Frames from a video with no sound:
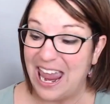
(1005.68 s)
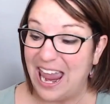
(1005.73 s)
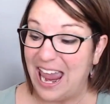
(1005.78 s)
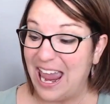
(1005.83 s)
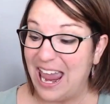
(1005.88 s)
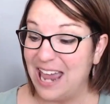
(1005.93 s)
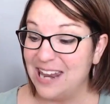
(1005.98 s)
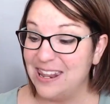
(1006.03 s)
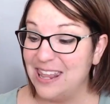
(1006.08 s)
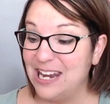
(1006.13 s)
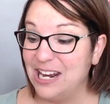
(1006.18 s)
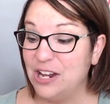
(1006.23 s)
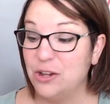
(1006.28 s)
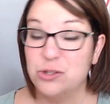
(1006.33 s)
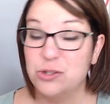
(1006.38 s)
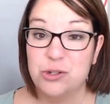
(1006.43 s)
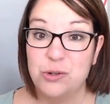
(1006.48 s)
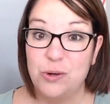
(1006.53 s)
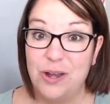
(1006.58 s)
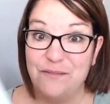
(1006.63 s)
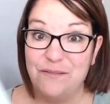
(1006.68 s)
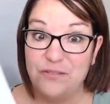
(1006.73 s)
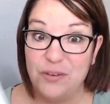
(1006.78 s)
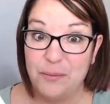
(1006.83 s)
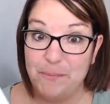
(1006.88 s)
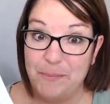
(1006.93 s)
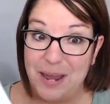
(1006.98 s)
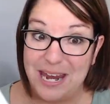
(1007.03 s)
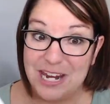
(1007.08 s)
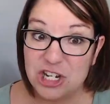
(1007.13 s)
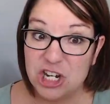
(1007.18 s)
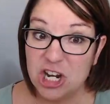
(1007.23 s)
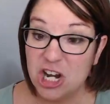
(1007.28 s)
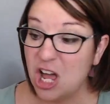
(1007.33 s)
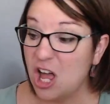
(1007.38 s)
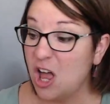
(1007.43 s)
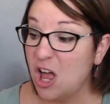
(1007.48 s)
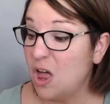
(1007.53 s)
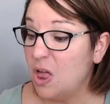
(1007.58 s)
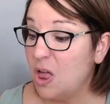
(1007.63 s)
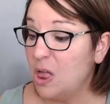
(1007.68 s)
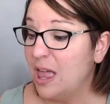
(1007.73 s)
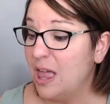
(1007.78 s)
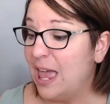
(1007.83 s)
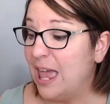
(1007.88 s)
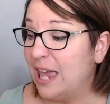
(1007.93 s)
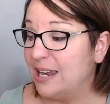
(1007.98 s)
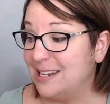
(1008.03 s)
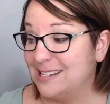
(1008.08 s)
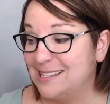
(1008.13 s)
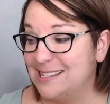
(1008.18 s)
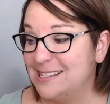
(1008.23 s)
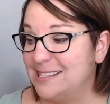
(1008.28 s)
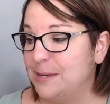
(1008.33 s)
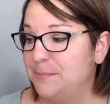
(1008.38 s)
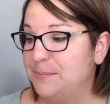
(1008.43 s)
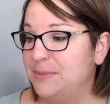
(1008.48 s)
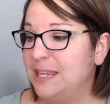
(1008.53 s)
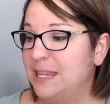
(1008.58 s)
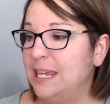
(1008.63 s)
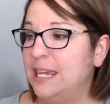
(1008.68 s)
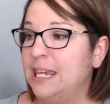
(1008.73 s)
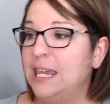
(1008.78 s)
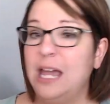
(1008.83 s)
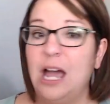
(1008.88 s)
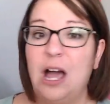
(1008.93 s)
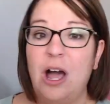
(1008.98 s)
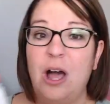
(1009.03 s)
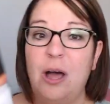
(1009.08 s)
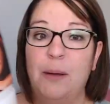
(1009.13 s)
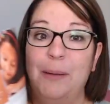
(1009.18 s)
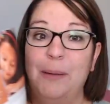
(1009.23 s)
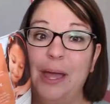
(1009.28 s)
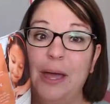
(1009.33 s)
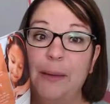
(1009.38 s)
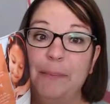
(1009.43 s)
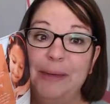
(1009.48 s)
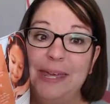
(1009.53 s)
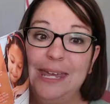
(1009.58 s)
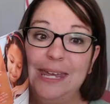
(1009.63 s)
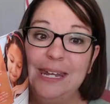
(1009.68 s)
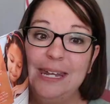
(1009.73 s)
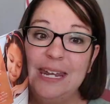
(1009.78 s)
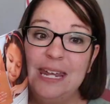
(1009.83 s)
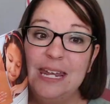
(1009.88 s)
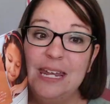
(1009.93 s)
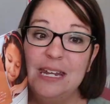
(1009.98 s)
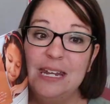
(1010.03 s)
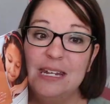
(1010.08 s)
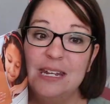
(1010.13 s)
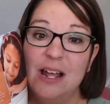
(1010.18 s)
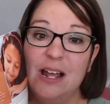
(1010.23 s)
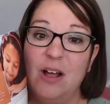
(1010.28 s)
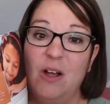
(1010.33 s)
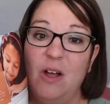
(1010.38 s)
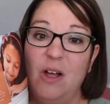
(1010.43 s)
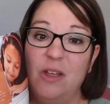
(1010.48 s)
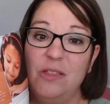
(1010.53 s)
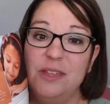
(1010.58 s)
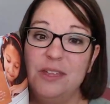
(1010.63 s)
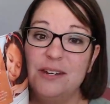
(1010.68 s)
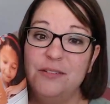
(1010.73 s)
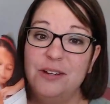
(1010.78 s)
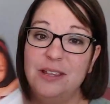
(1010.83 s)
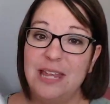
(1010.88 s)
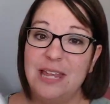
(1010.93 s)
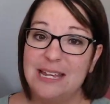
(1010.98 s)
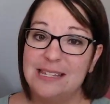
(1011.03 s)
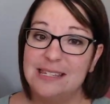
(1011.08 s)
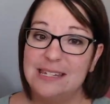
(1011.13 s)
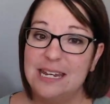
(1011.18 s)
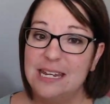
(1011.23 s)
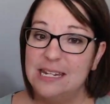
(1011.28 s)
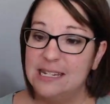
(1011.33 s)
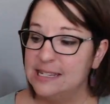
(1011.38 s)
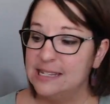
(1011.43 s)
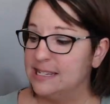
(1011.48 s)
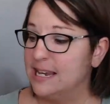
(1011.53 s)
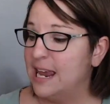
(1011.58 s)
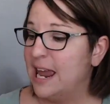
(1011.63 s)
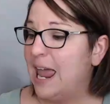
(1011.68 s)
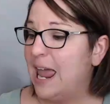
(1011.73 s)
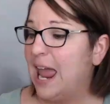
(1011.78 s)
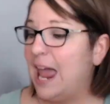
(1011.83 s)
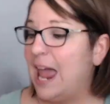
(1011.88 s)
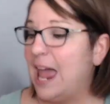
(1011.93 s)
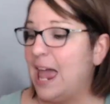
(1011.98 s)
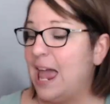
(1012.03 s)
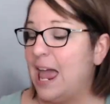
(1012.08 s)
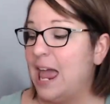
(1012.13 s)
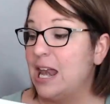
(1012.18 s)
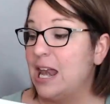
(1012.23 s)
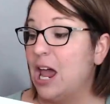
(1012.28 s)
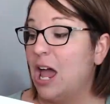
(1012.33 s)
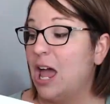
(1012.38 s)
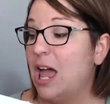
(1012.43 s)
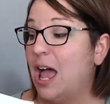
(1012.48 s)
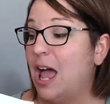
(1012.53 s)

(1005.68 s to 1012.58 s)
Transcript: And then it goes through informational, does the same thing, um, opinion, all the different lessons, and